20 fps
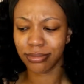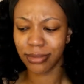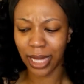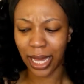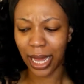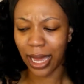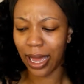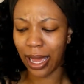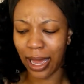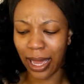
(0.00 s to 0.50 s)

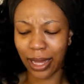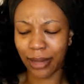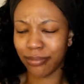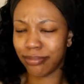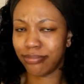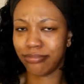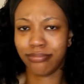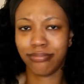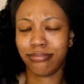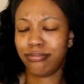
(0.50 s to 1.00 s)
I
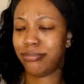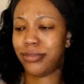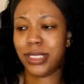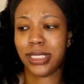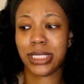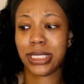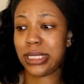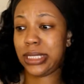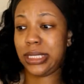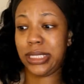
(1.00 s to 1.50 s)

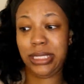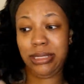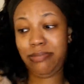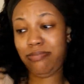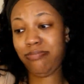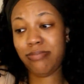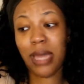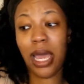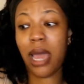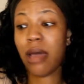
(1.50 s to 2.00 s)

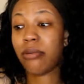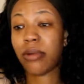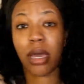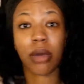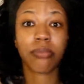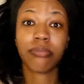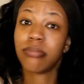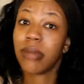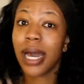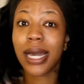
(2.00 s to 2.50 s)
don't know.
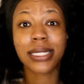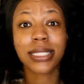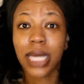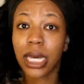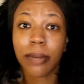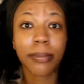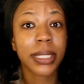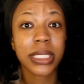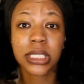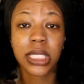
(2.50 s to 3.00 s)
I just like
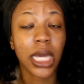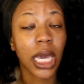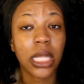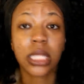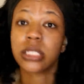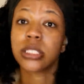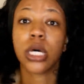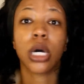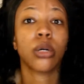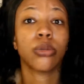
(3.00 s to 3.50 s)
them mixed together,
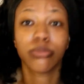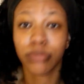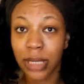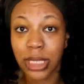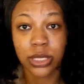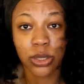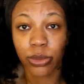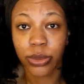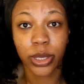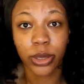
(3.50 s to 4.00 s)
so
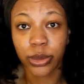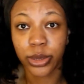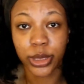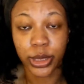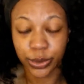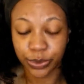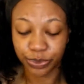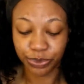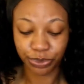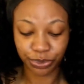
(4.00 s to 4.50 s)
that's what we're going to do.